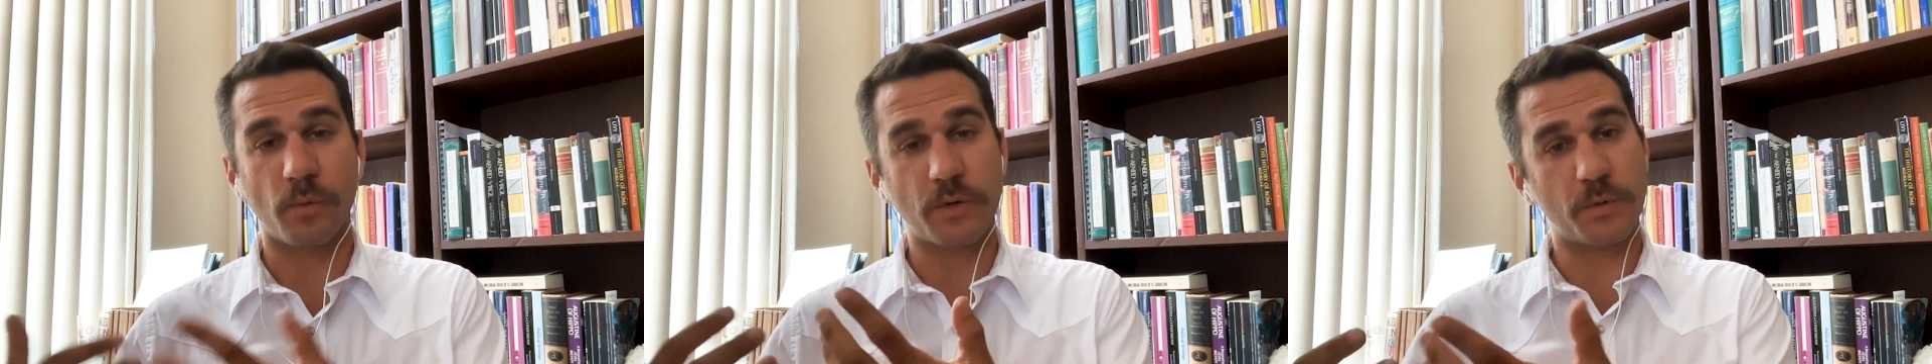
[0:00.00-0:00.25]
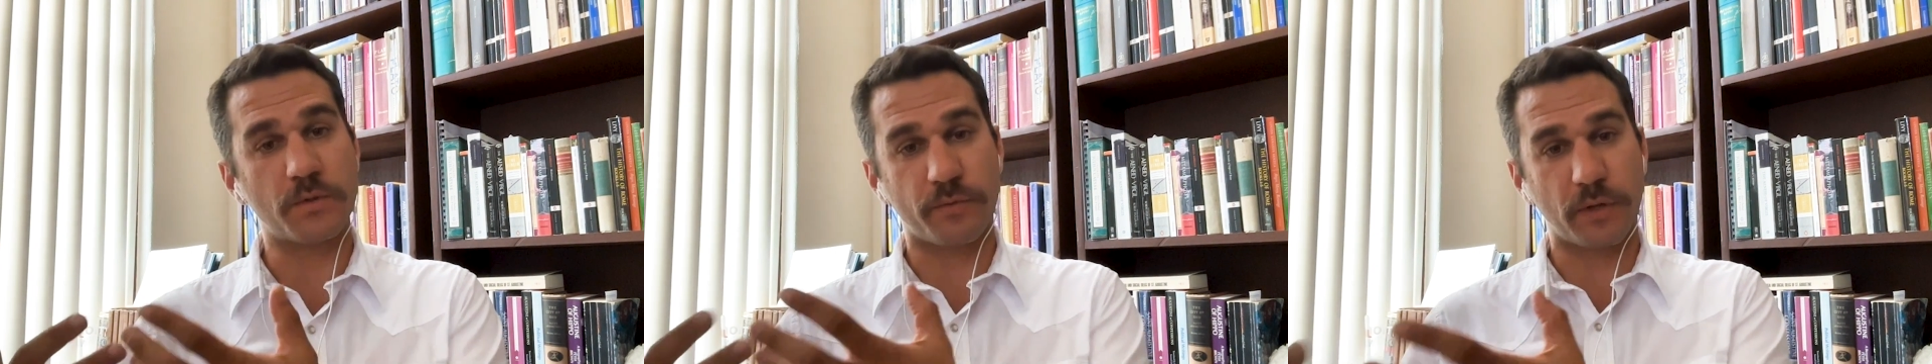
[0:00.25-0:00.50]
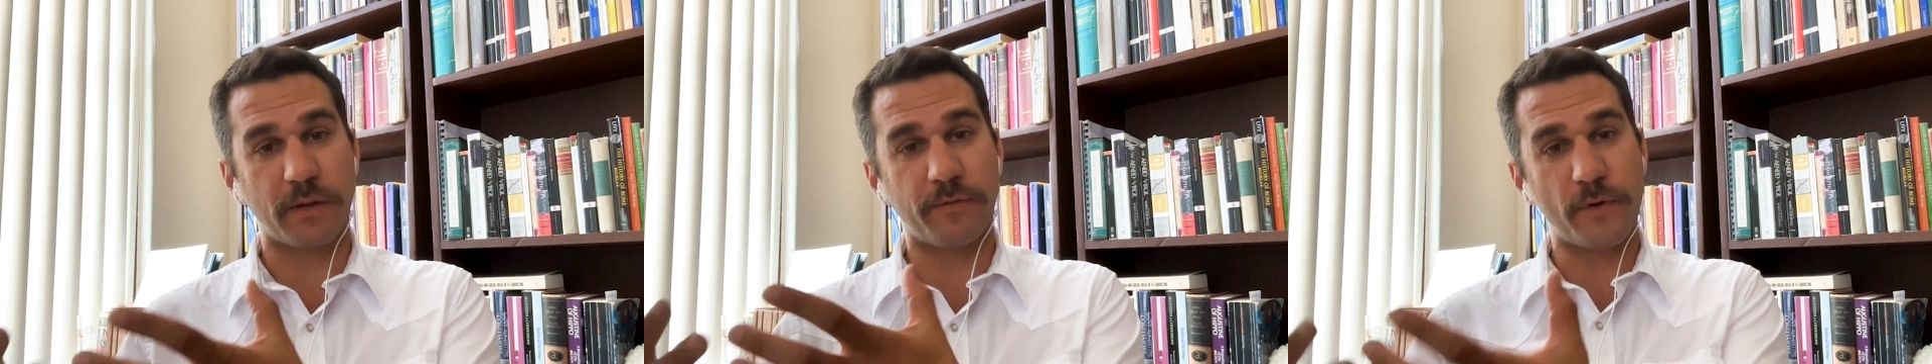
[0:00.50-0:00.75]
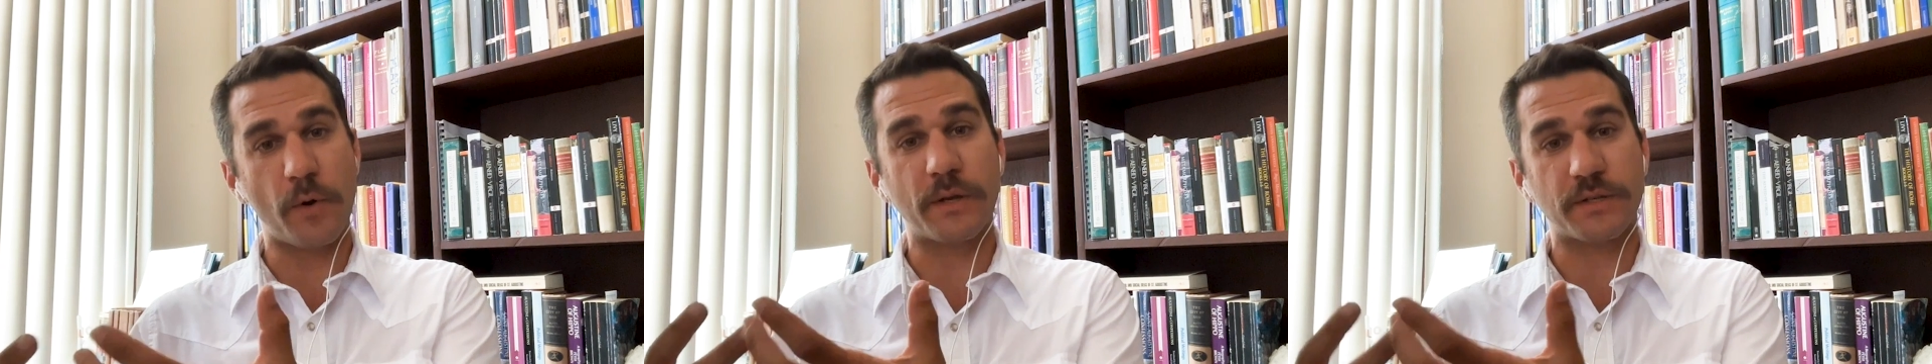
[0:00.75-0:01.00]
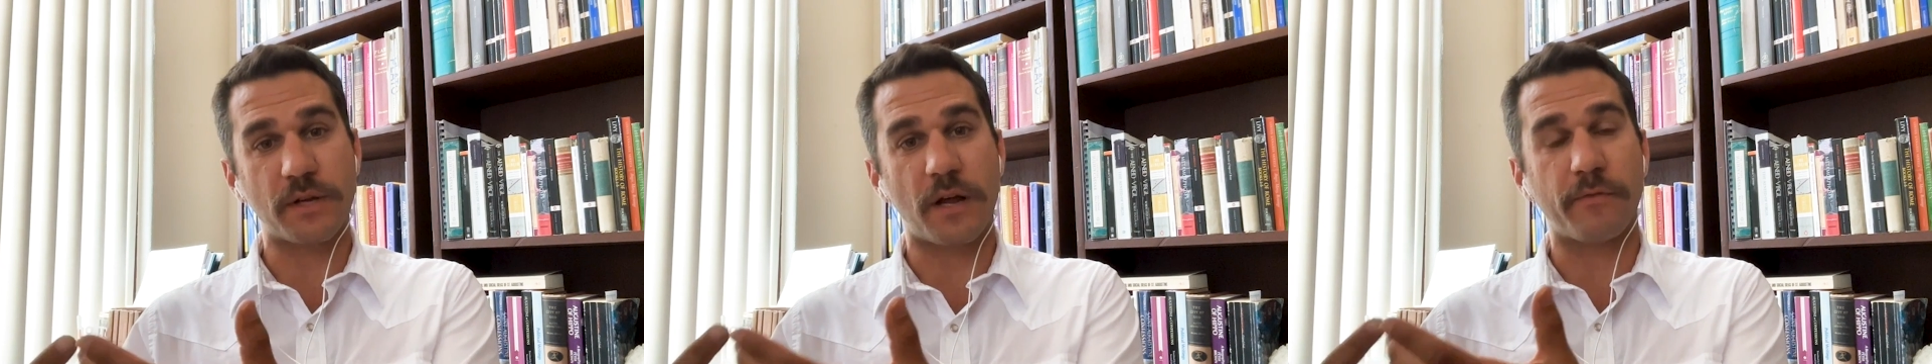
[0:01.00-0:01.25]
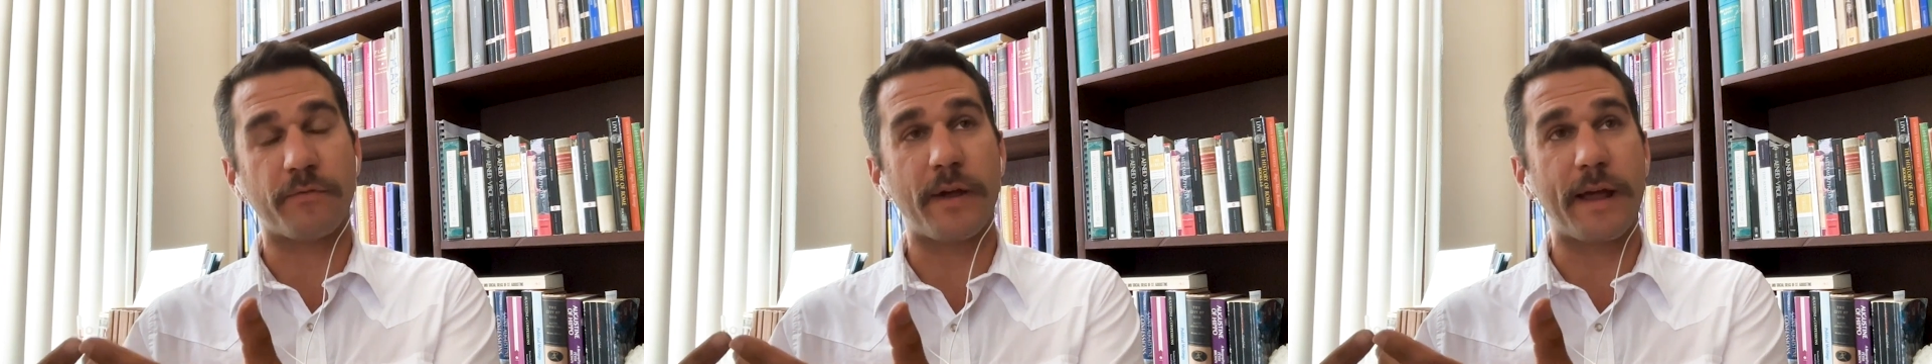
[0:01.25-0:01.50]
which was really focused
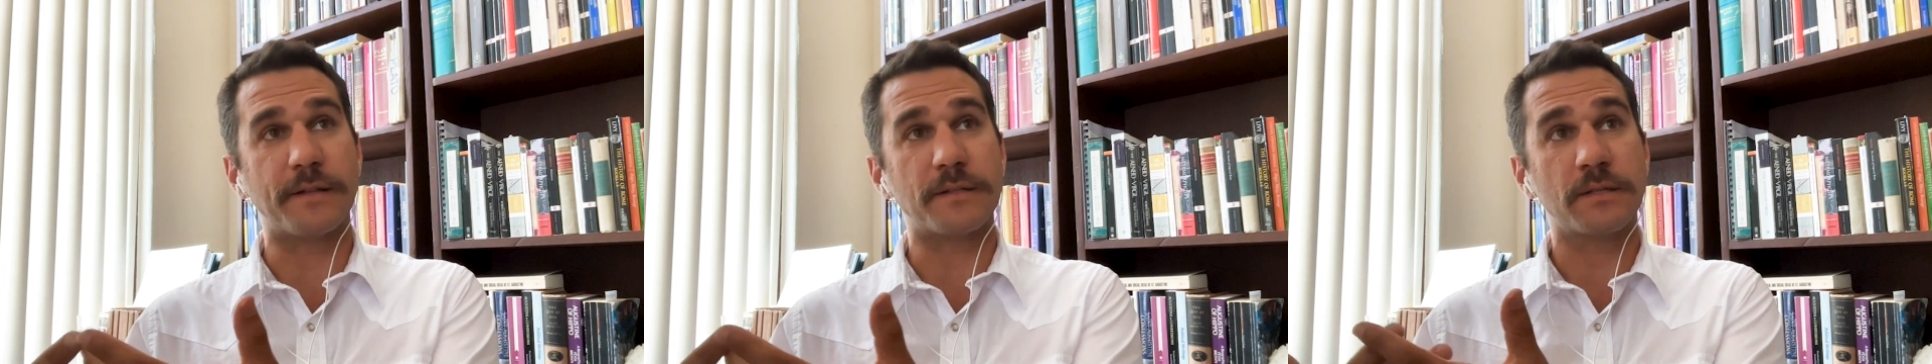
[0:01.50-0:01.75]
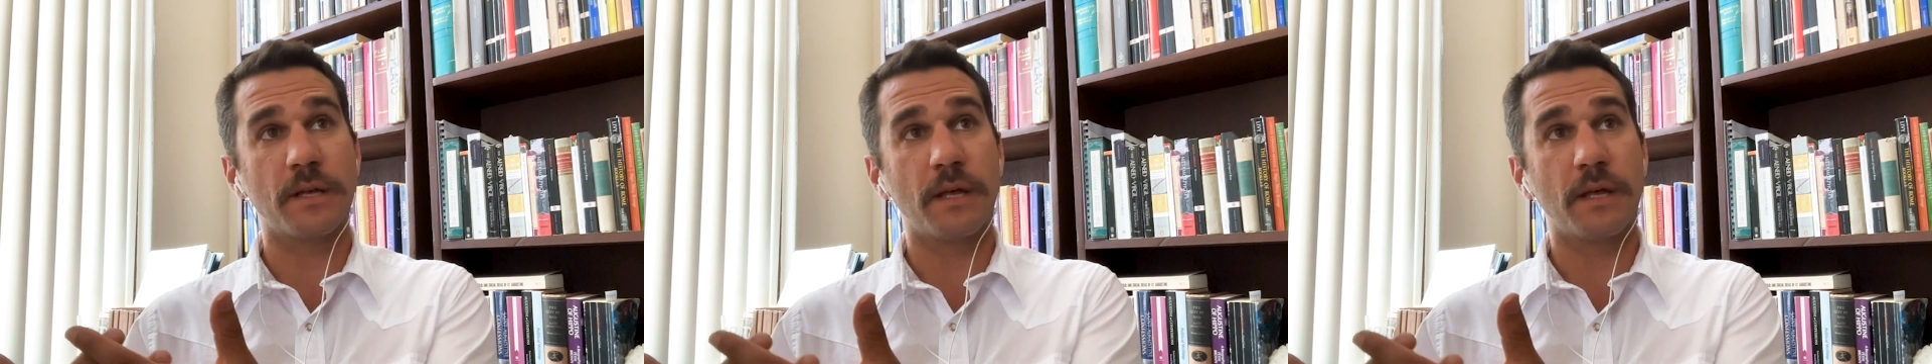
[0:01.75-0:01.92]
on France.